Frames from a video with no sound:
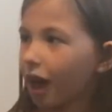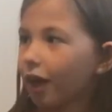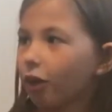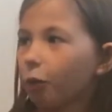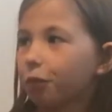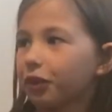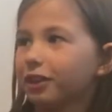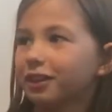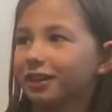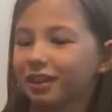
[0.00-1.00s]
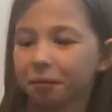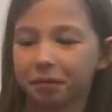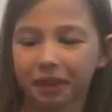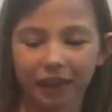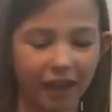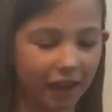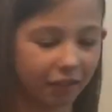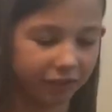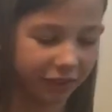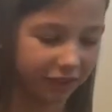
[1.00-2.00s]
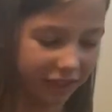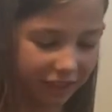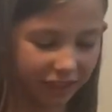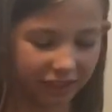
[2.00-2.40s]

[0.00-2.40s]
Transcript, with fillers: I hope there's something that covers it.